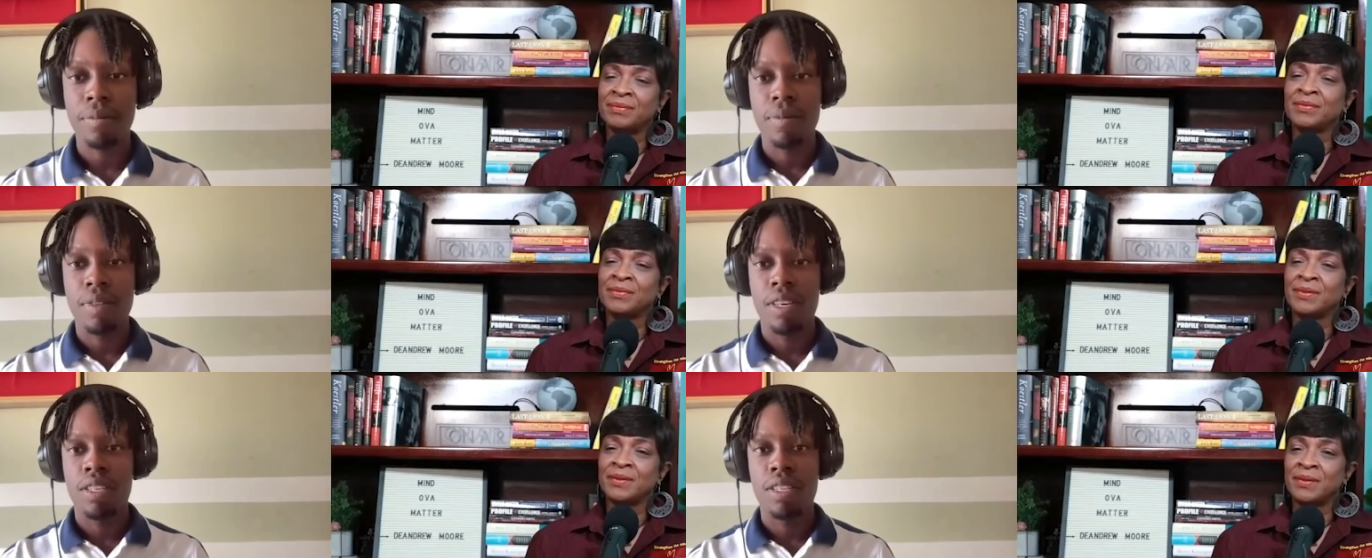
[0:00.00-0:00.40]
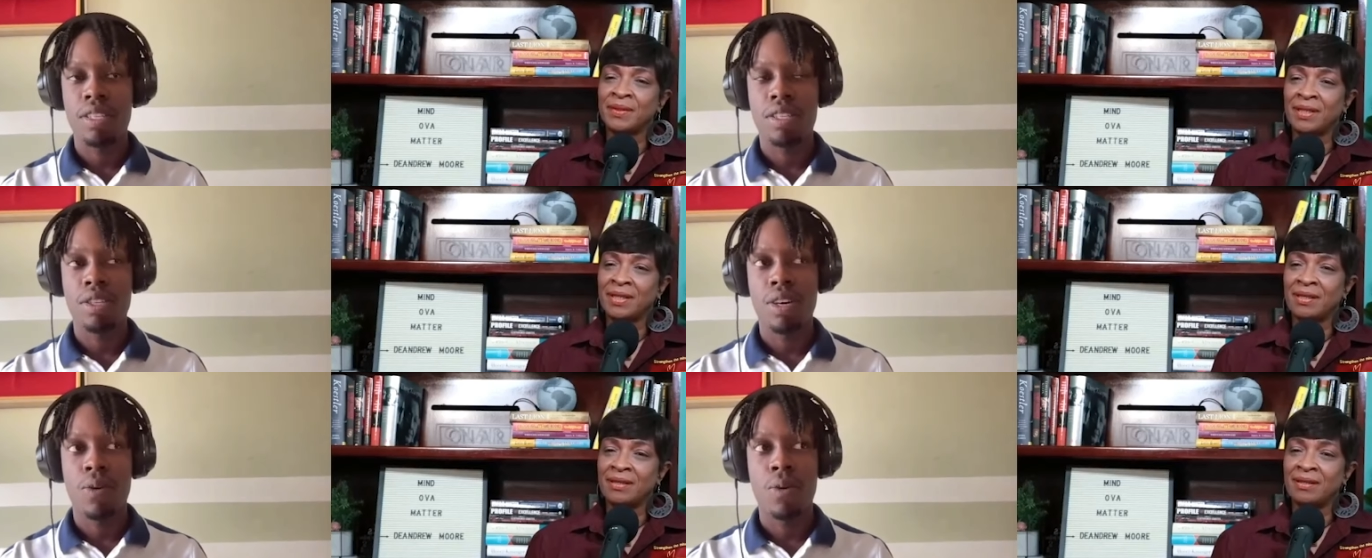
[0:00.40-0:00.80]

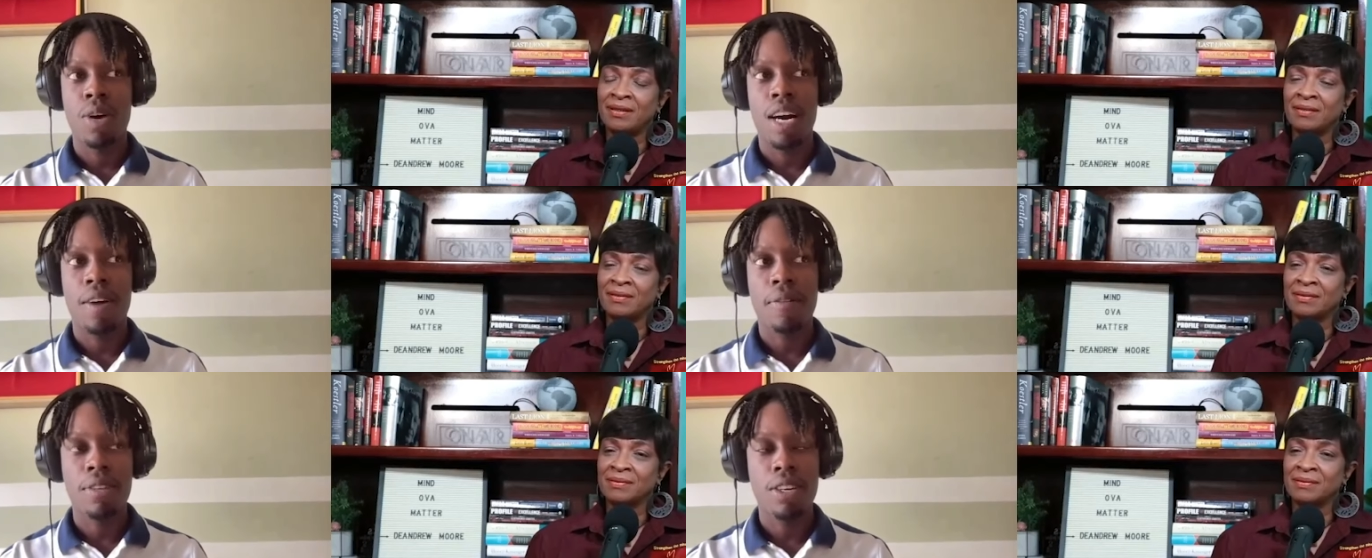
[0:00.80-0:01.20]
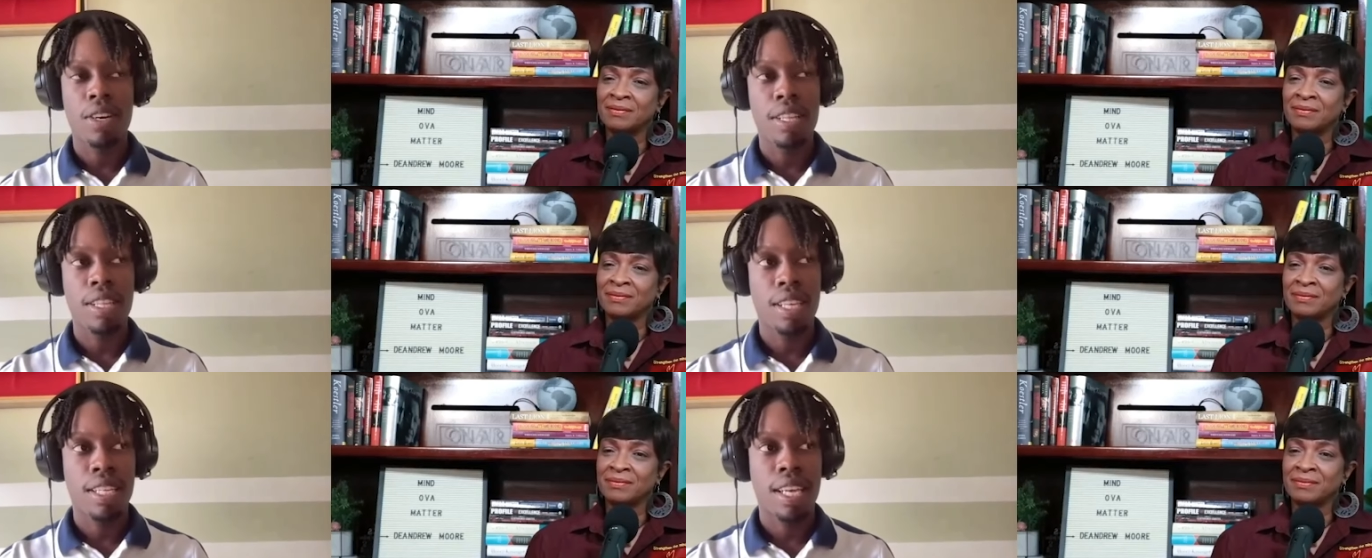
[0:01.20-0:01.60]
Speaker 1: Okay. So after
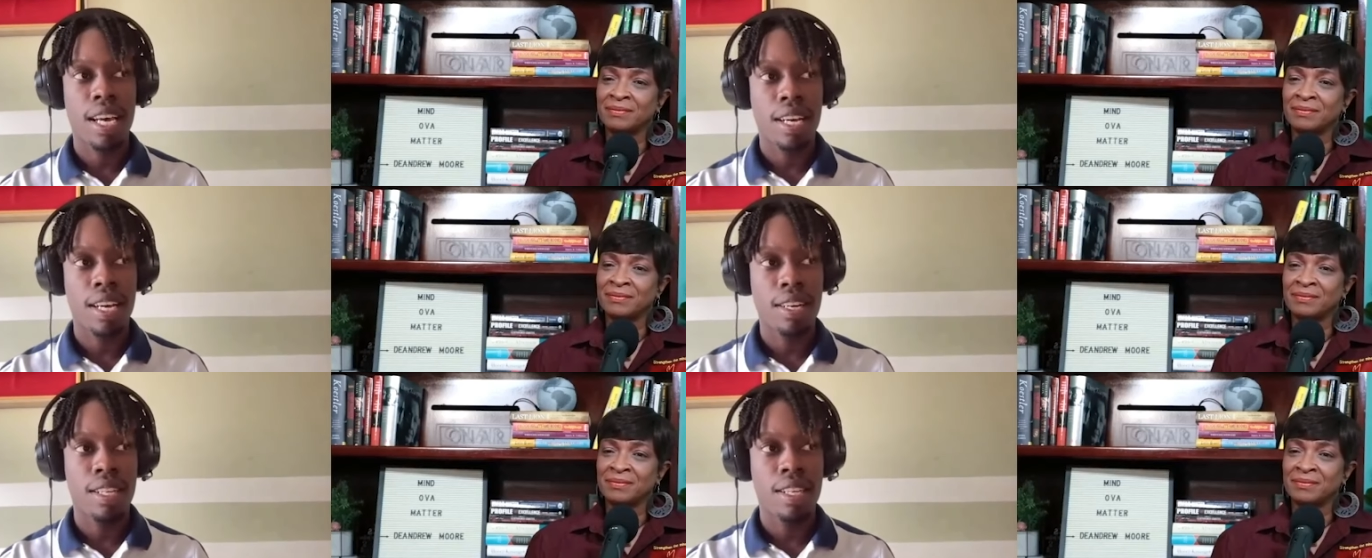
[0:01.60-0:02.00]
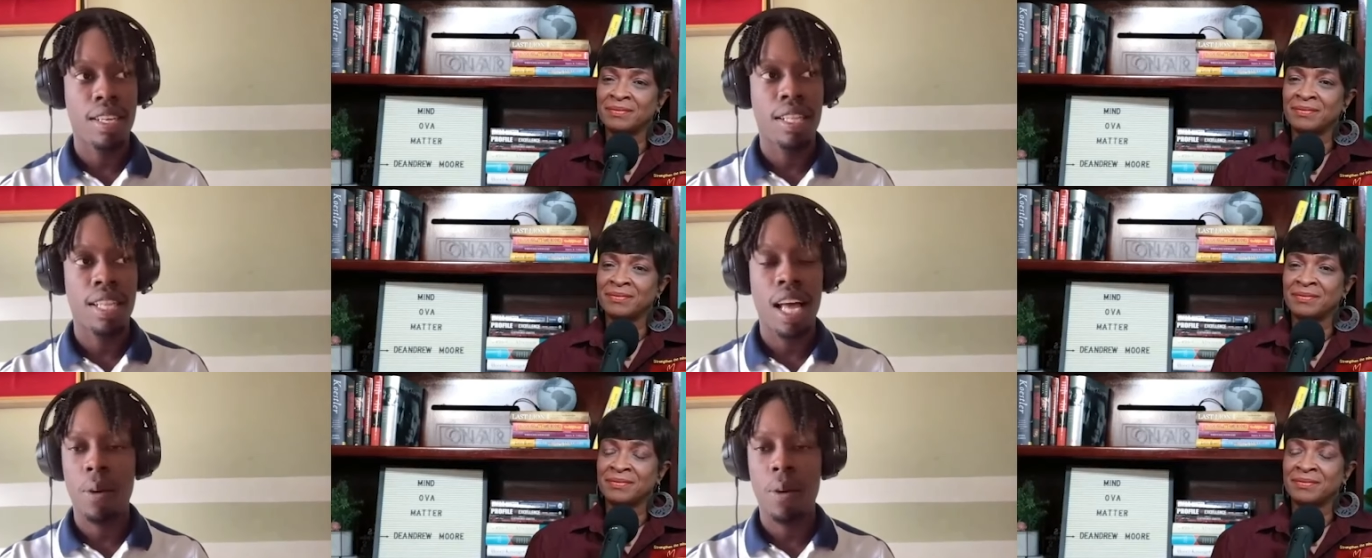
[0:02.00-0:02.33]
going to that hackathon,